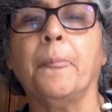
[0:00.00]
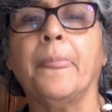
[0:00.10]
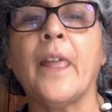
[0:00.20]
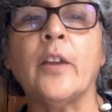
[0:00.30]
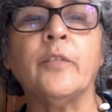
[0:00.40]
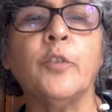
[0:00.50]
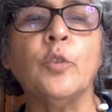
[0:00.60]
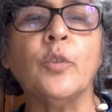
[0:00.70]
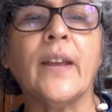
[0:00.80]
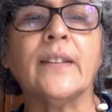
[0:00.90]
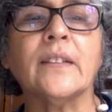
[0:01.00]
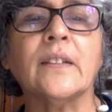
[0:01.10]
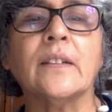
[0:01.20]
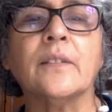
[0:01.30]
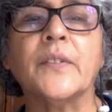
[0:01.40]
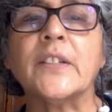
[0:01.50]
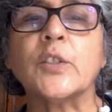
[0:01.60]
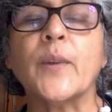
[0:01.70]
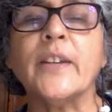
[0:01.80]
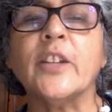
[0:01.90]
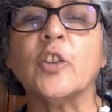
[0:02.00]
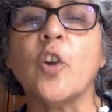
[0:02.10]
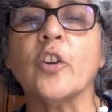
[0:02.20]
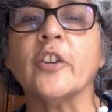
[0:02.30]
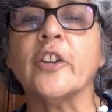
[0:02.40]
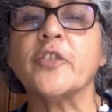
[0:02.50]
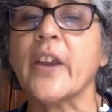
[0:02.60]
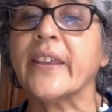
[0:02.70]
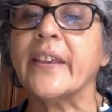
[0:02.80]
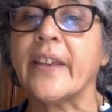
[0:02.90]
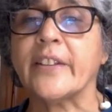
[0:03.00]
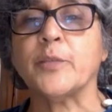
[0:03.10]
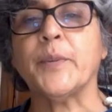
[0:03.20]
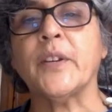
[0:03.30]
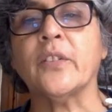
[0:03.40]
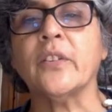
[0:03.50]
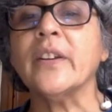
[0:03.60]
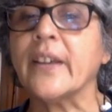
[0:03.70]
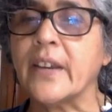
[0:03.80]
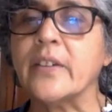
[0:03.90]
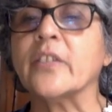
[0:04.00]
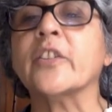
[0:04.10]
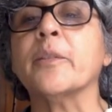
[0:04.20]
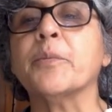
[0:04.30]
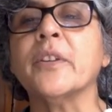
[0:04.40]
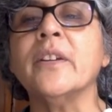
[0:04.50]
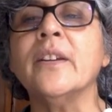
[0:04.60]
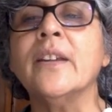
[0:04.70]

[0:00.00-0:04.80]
Now, if you look at the first one, you had gone on a trekking expedition, again, description.